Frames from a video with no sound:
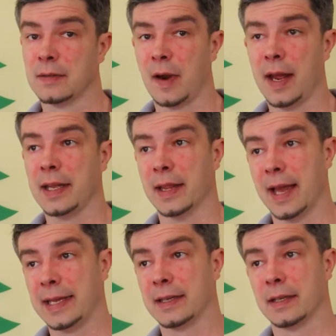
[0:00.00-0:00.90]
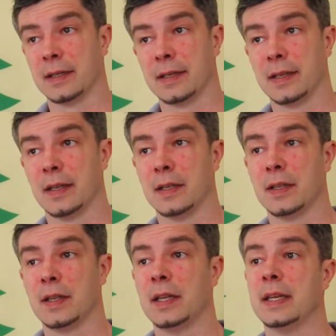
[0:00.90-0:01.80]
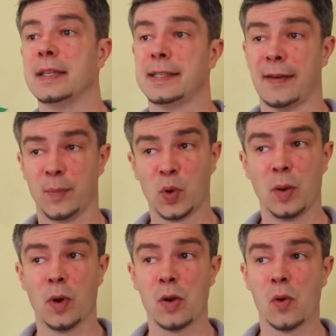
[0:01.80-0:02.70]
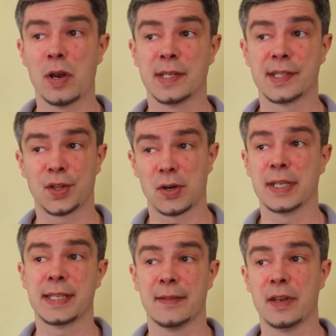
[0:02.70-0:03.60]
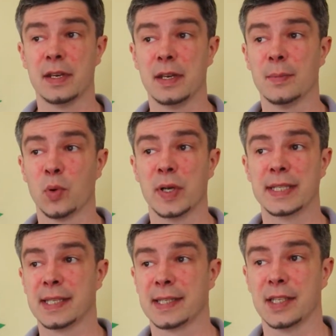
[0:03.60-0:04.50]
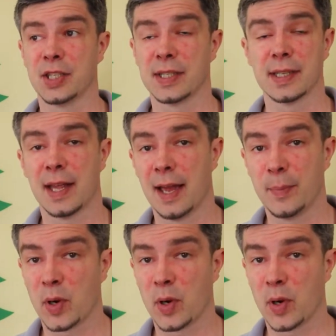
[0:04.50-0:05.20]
right? Like 7.1 to 1 is 37.6 inches of line